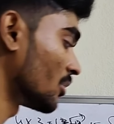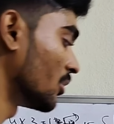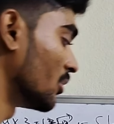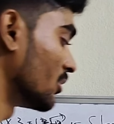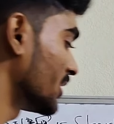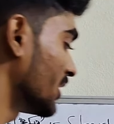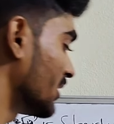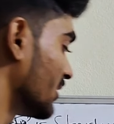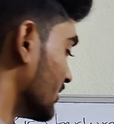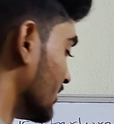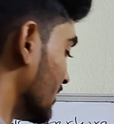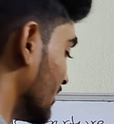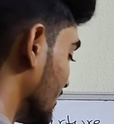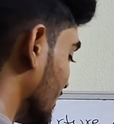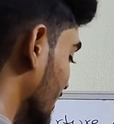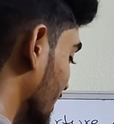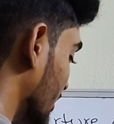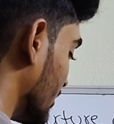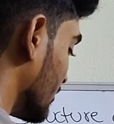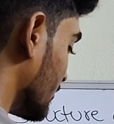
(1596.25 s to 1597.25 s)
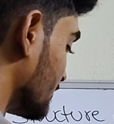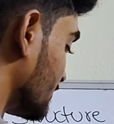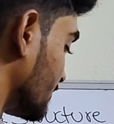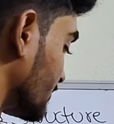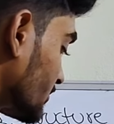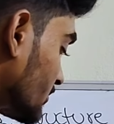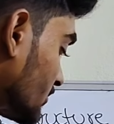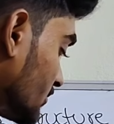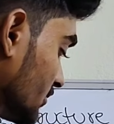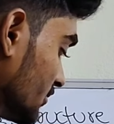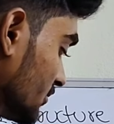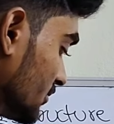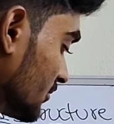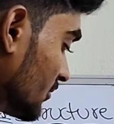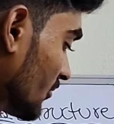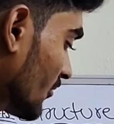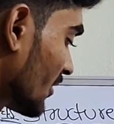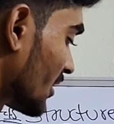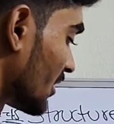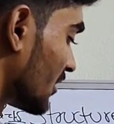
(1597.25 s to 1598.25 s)
Okay, this
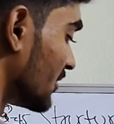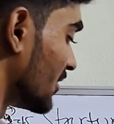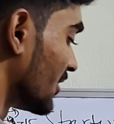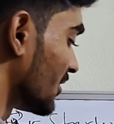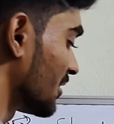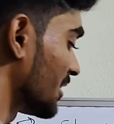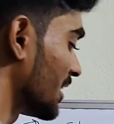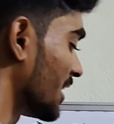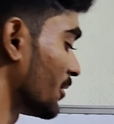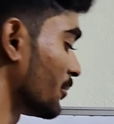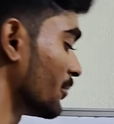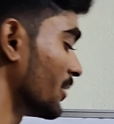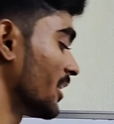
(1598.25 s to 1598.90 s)
layer